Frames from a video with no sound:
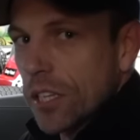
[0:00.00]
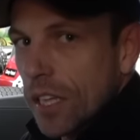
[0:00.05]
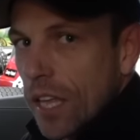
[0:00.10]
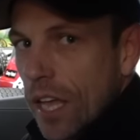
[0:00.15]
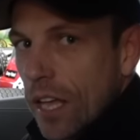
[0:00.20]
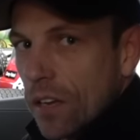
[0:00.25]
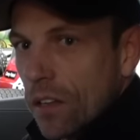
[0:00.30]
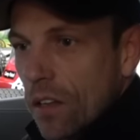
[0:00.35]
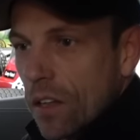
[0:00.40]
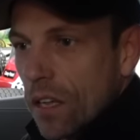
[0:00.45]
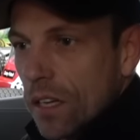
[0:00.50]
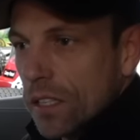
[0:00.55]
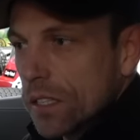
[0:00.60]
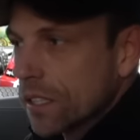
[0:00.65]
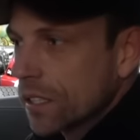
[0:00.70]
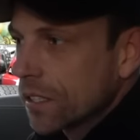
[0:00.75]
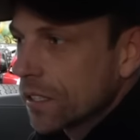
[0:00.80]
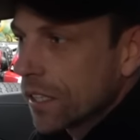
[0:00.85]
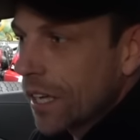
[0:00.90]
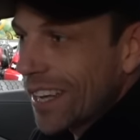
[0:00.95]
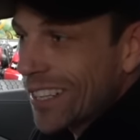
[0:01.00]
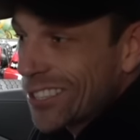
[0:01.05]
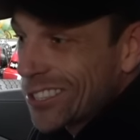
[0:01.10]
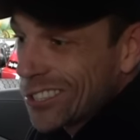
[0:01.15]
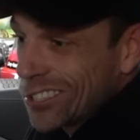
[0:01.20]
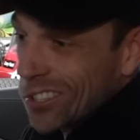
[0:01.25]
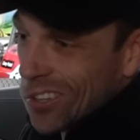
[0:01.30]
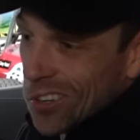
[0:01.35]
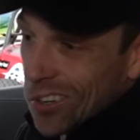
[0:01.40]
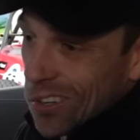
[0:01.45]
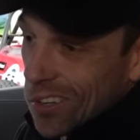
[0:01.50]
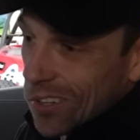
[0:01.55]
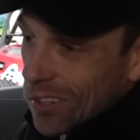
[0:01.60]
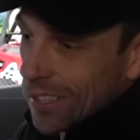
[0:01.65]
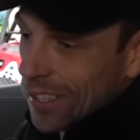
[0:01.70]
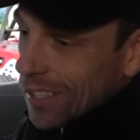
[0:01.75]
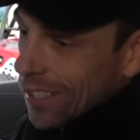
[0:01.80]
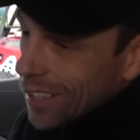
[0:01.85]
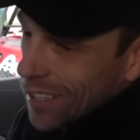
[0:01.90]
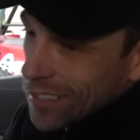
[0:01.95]
to the analog gauges at all.
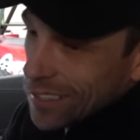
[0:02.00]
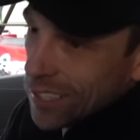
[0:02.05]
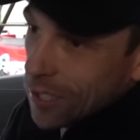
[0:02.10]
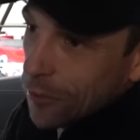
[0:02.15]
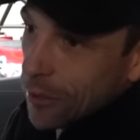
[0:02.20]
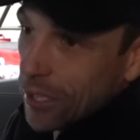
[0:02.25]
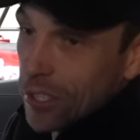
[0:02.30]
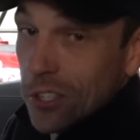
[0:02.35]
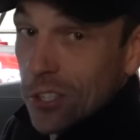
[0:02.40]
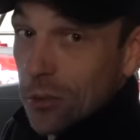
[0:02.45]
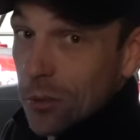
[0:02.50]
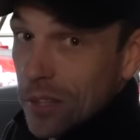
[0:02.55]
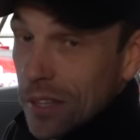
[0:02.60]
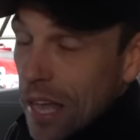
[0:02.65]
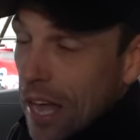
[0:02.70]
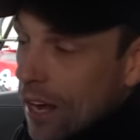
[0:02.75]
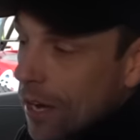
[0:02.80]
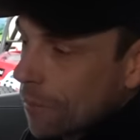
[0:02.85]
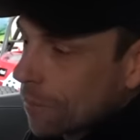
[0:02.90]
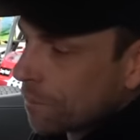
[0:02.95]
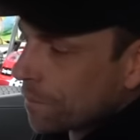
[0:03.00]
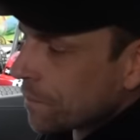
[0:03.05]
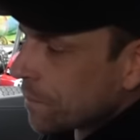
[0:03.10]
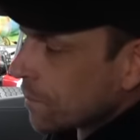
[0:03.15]
And honestly, we could do without them.